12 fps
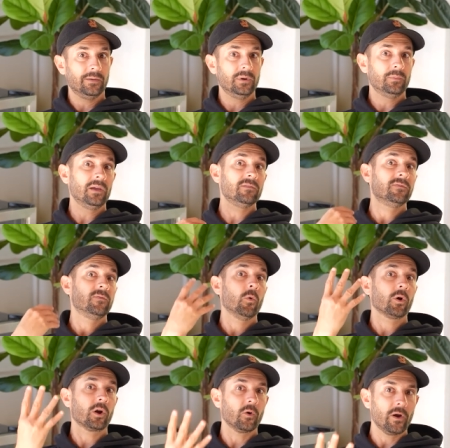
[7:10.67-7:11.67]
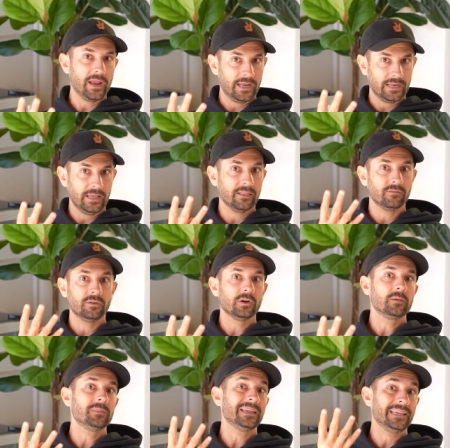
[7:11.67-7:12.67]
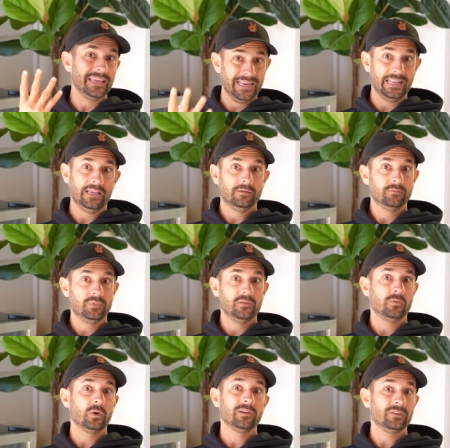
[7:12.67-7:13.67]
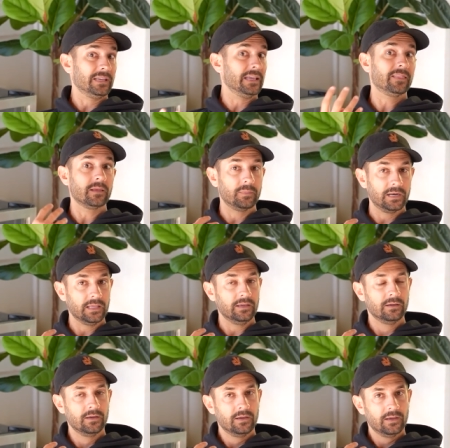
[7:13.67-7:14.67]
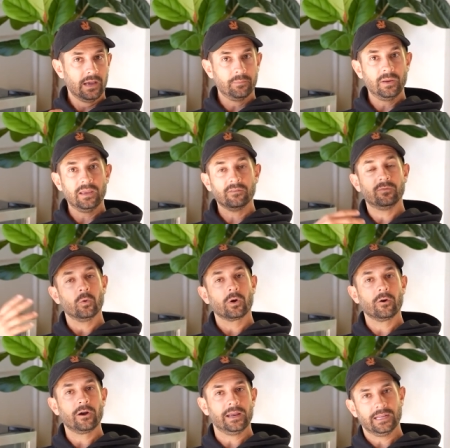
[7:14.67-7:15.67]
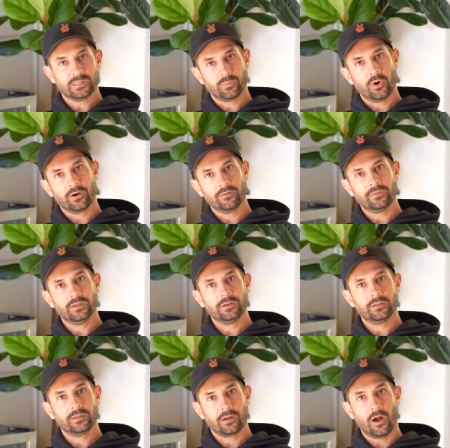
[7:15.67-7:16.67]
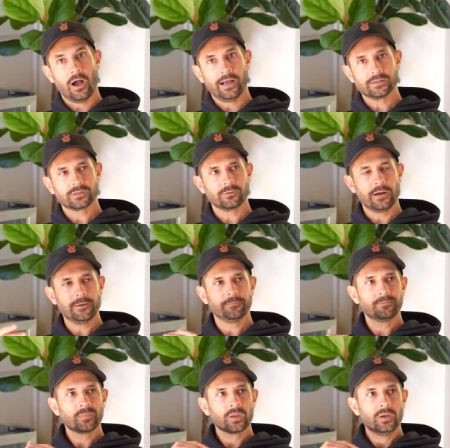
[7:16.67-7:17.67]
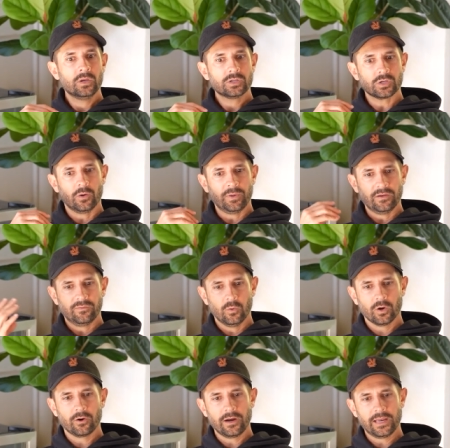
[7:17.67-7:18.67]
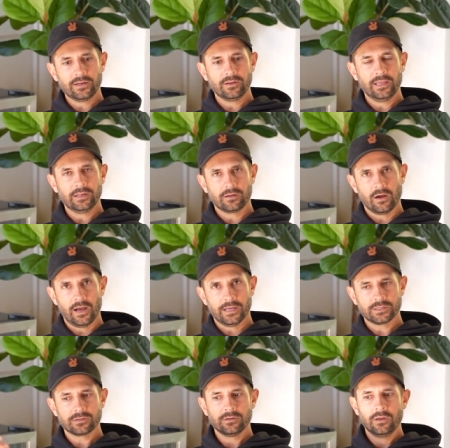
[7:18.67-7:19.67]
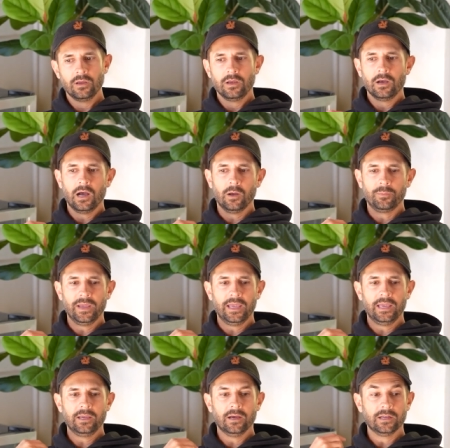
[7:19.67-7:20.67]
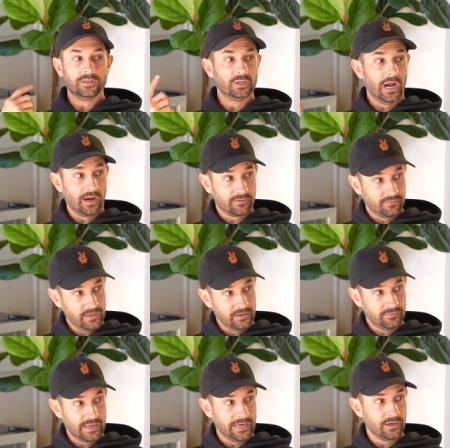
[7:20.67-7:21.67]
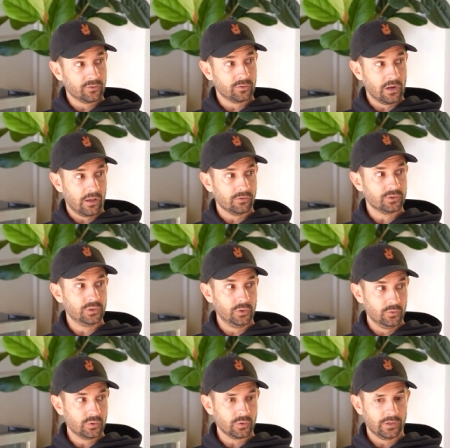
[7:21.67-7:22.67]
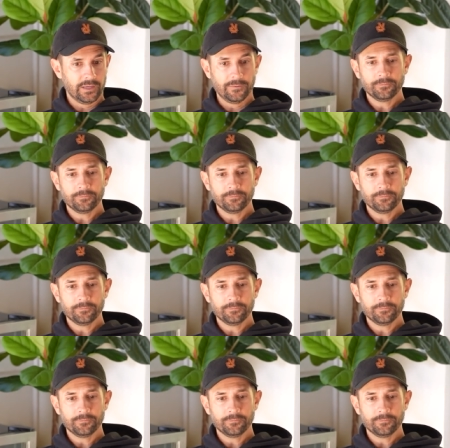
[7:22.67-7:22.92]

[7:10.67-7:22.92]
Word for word: I'm gonna pay four grand in the very beginning. Before I even get the money, I'm paying four grand as part of the, the cost, right? So I'll pay four grand in cost. I'll pay a doc fee of $900 mm-hmm. usually.